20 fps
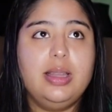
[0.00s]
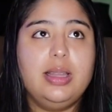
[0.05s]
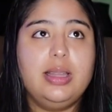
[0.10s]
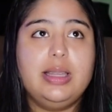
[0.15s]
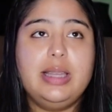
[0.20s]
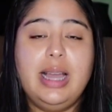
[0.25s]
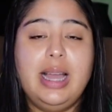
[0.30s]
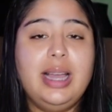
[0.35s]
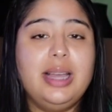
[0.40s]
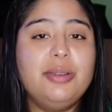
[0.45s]

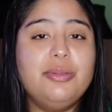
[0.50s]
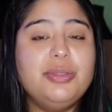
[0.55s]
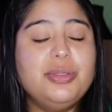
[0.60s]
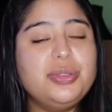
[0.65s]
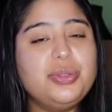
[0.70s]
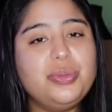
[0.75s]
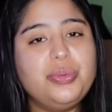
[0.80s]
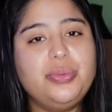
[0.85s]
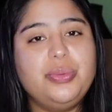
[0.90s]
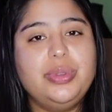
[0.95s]
Yeah, it
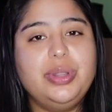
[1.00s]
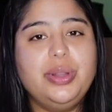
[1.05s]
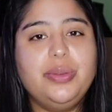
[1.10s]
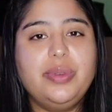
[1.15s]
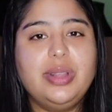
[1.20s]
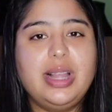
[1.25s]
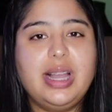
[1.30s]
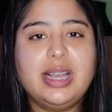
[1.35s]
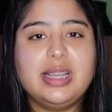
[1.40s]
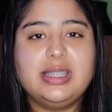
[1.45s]
was a really
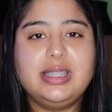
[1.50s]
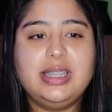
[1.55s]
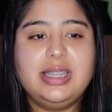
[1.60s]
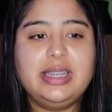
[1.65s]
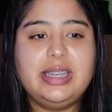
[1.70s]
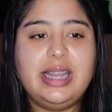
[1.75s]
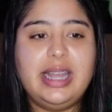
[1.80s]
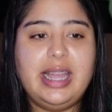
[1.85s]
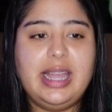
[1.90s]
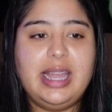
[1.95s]
relaxing
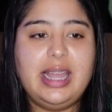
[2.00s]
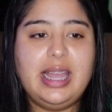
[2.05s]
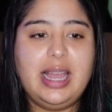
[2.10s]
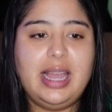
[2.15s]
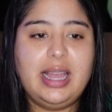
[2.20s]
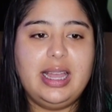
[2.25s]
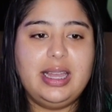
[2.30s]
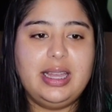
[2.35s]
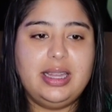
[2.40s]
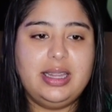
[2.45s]
day
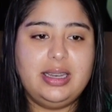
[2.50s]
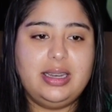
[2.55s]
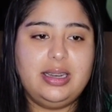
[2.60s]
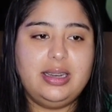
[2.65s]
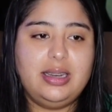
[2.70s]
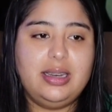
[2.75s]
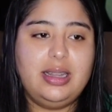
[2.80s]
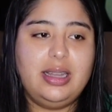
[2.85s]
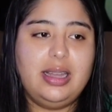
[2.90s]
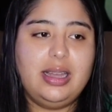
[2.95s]

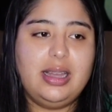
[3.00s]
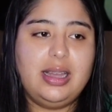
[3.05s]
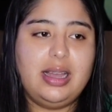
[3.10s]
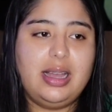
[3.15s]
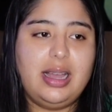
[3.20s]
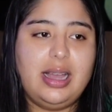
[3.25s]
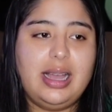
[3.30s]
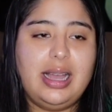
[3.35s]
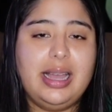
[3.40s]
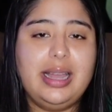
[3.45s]
and
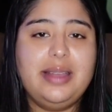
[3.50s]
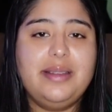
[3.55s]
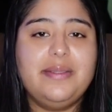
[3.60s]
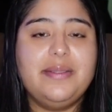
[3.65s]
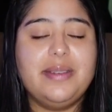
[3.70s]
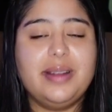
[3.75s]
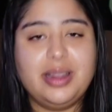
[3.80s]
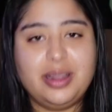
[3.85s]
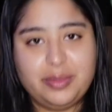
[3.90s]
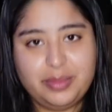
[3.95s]
I
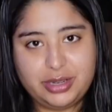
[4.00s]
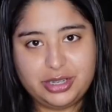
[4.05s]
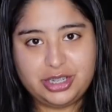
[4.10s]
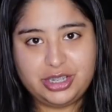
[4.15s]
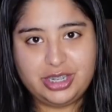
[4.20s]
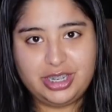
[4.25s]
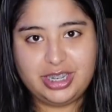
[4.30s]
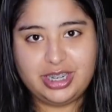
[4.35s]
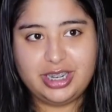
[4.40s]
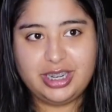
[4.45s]
very much
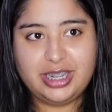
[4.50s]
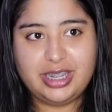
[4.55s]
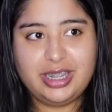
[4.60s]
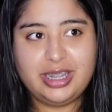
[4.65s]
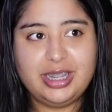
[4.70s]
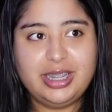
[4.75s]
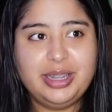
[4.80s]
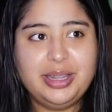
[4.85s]
needed it.